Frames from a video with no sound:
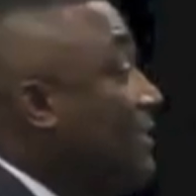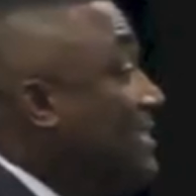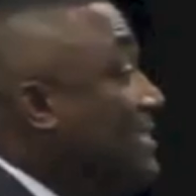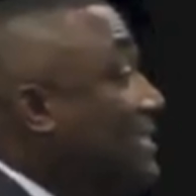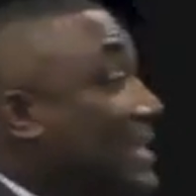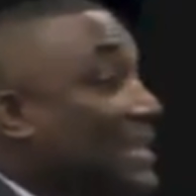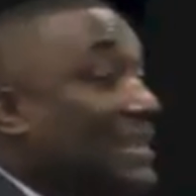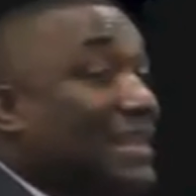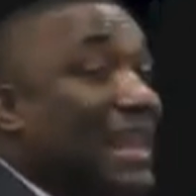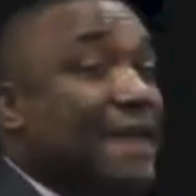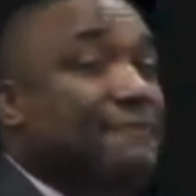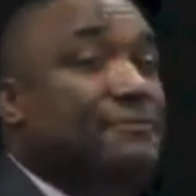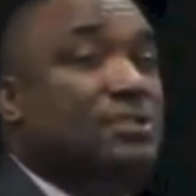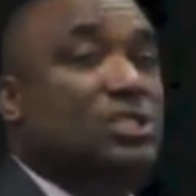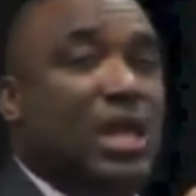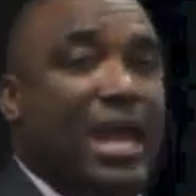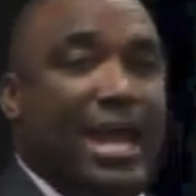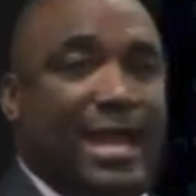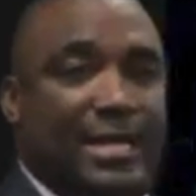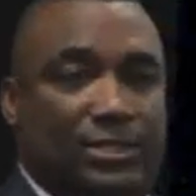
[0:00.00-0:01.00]
of a sudden life
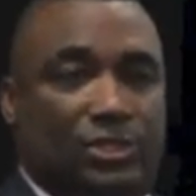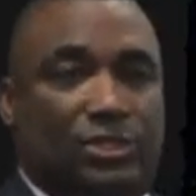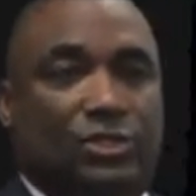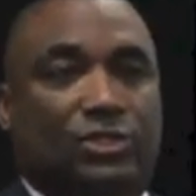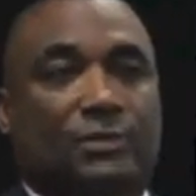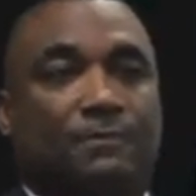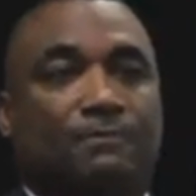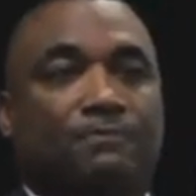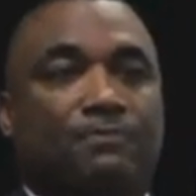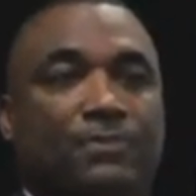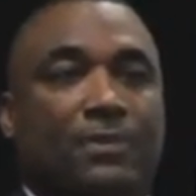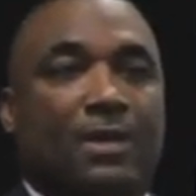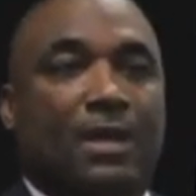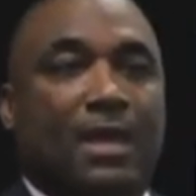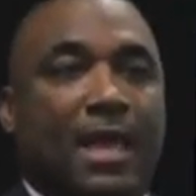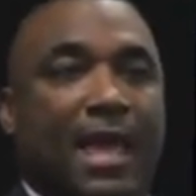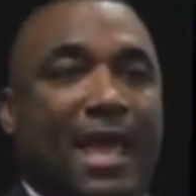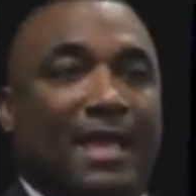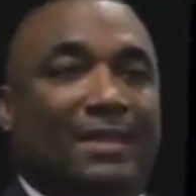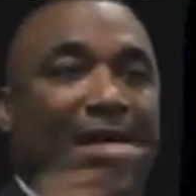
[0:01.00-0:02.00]
changed.
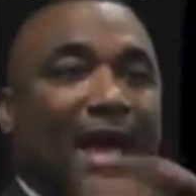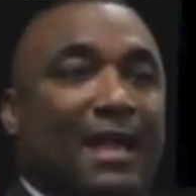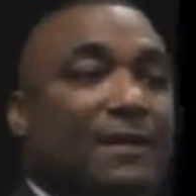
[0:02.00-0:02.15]
And a